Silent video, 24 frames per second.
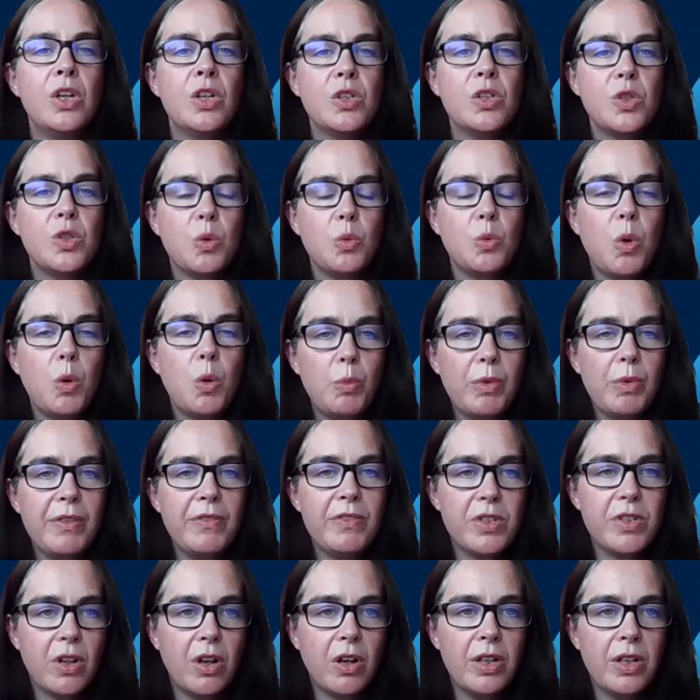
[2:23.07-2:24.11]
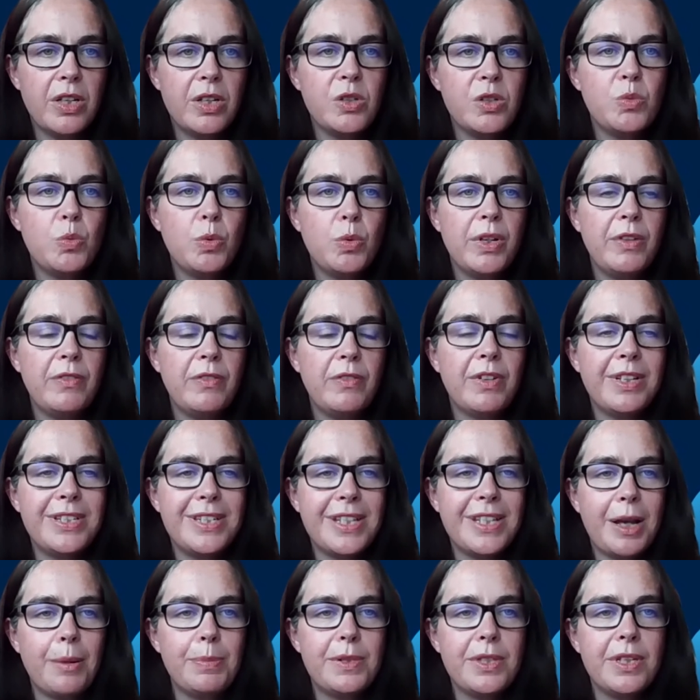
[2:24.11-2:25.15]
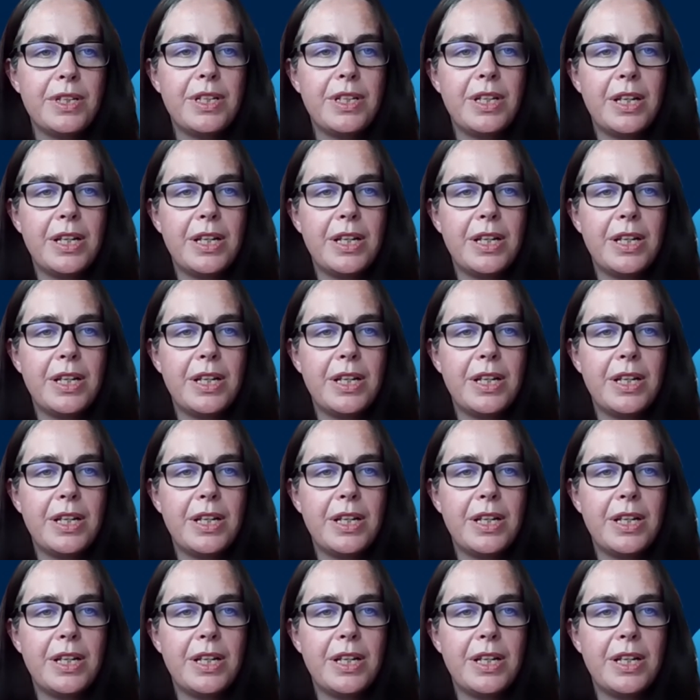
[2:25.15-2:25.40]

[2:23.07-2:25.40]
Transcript: So what we've done is we've adapted